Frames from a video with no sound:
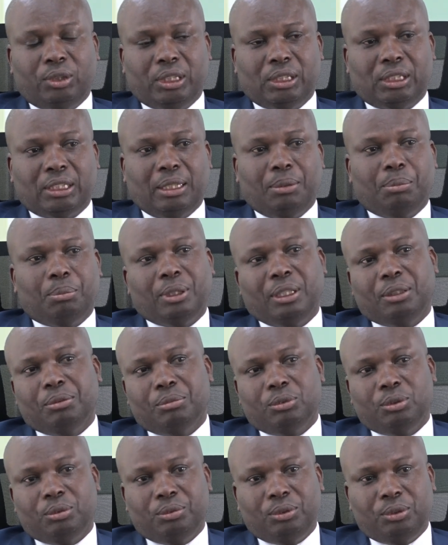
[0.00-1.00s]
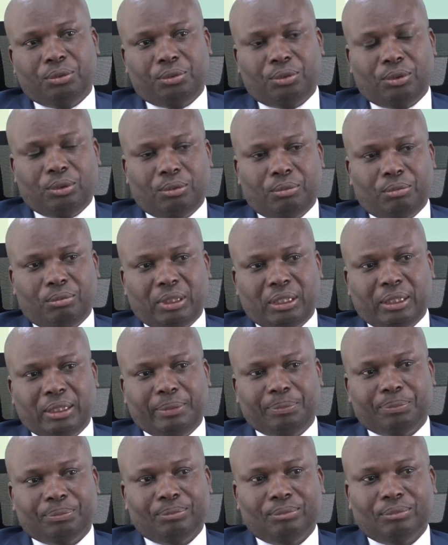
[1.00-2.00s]
For example, I moved from
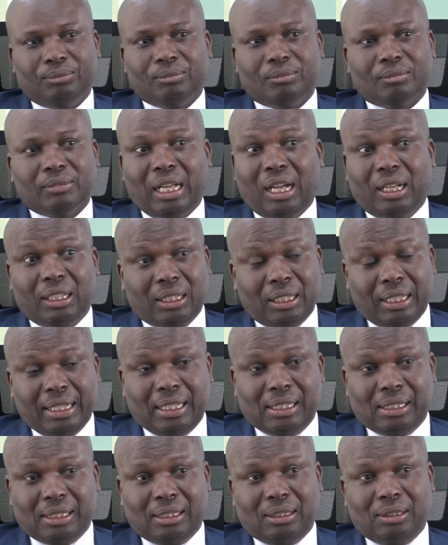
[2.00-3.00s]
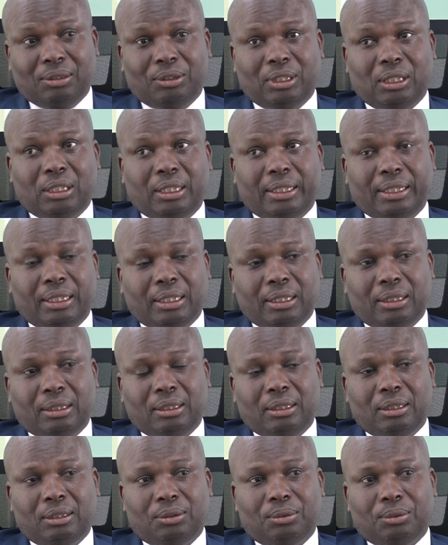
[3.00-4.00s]
a class and went
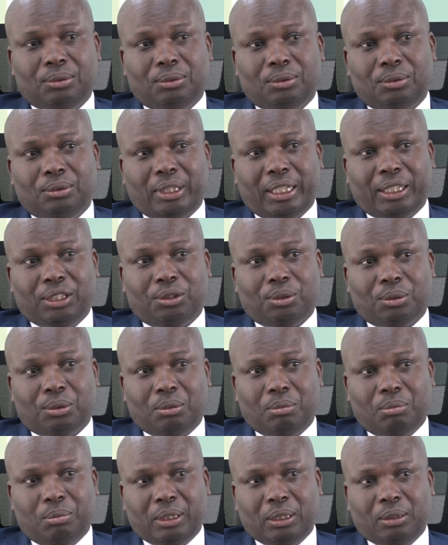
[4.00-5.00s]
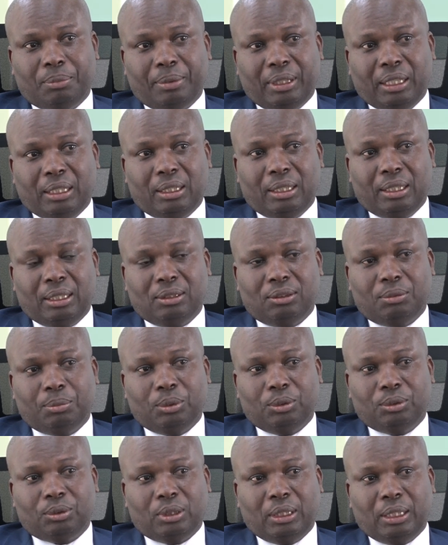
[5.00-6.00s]
directly to a job at Parkland
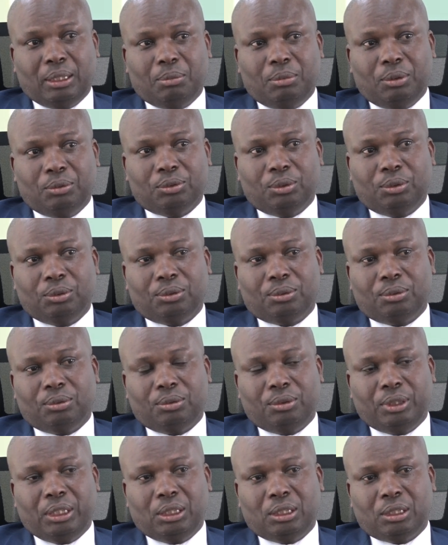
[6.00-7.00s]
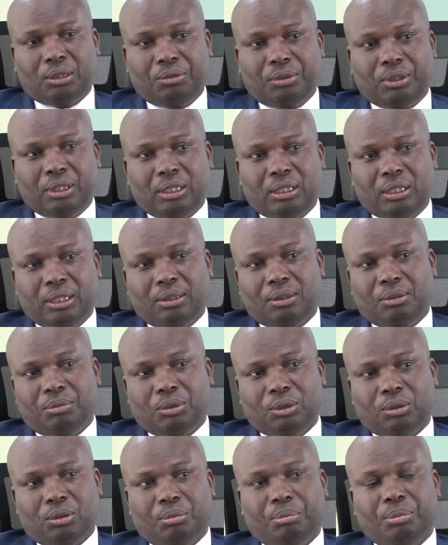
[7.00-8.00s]
Sports Club, of course through interview and the
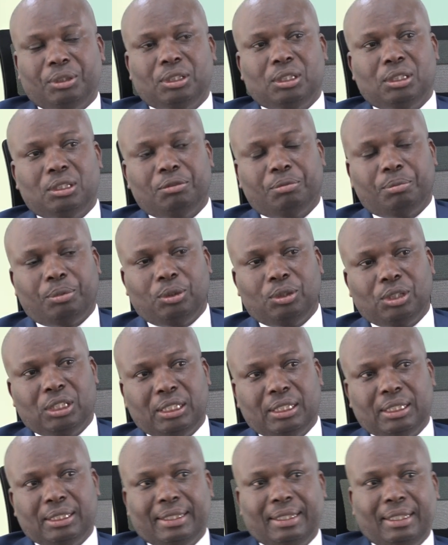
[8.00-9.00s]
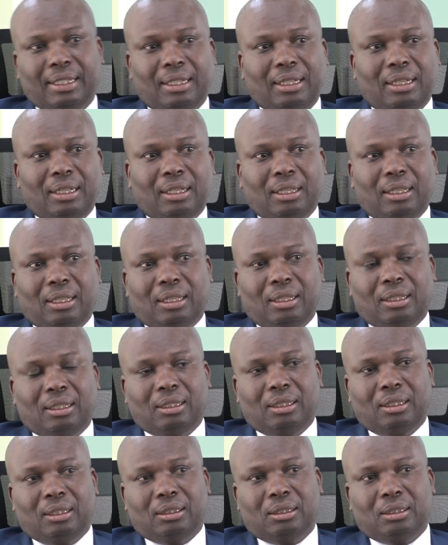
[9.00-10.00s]
normal competitive process.
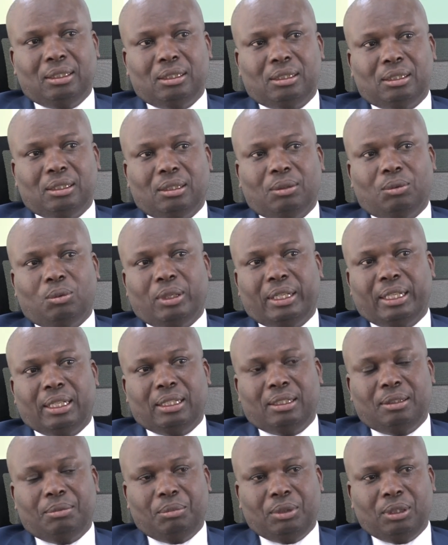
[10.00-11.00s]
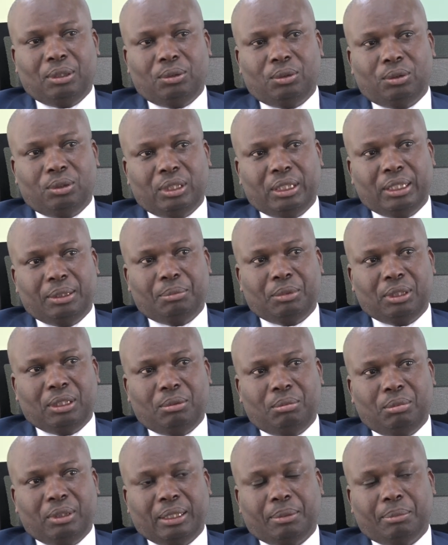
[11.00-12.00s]
And it required me only
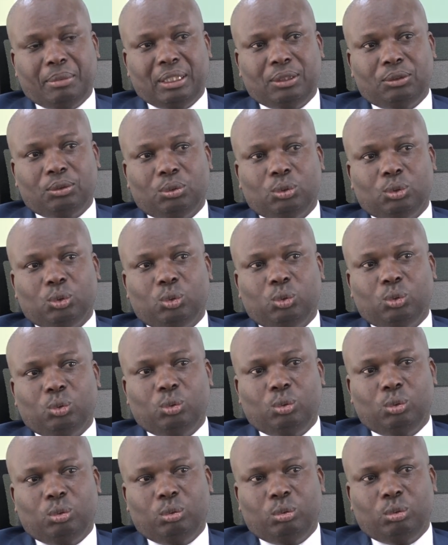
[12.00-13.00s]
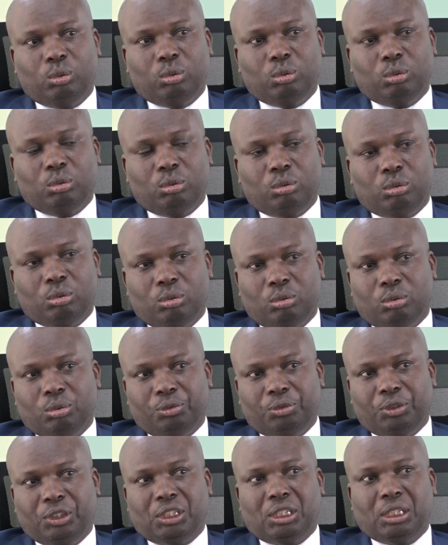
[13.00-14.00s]
maybe a month or two to
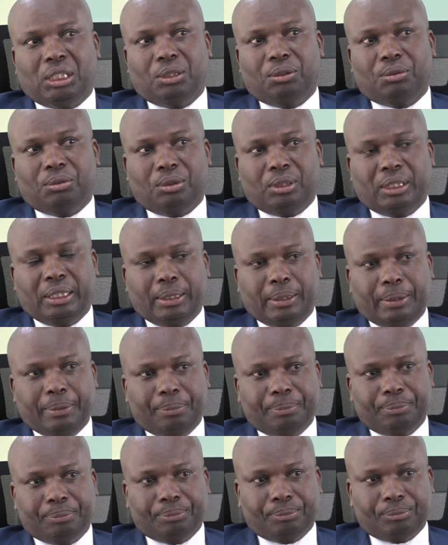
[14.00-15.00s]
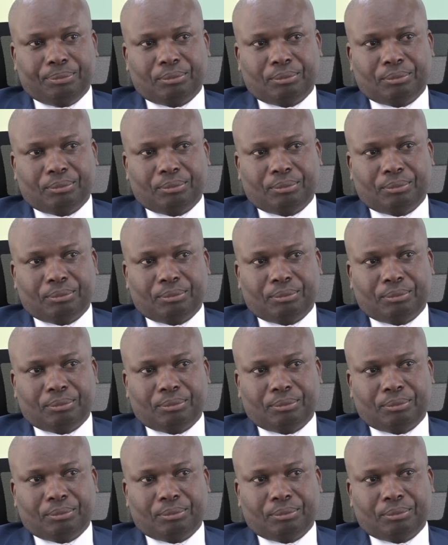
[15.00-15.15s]
fit into the